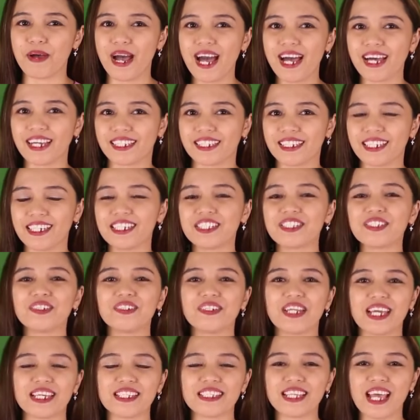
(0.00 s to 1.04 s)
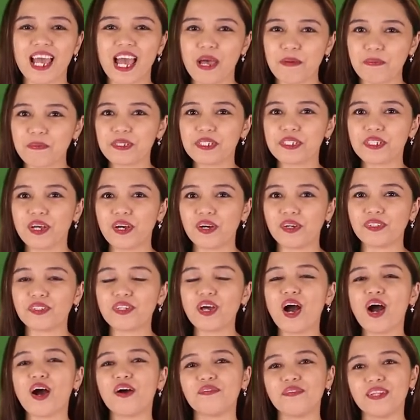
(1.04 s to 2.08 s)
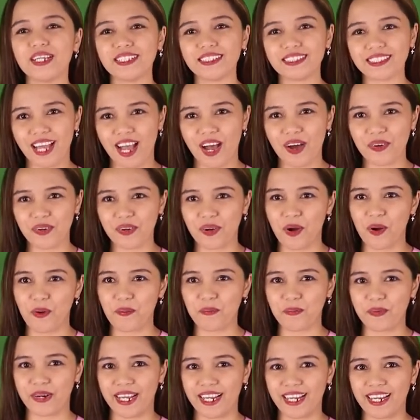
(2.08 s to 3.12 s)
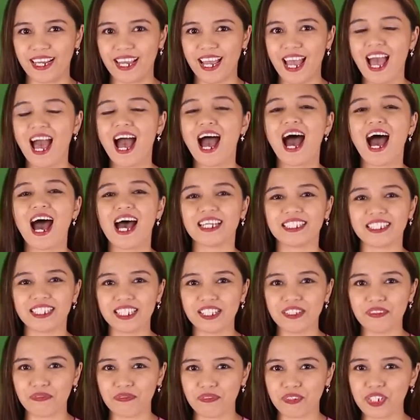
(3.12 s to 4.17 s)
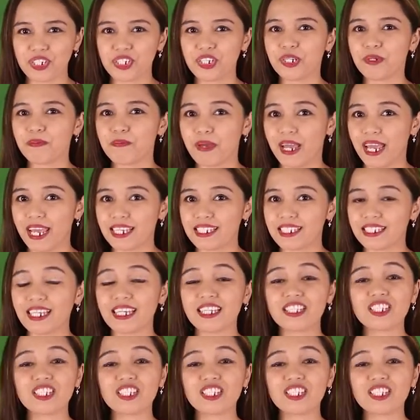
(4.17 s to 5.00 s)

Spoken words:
back in today's episode of LANTAW COMPRE, a television-based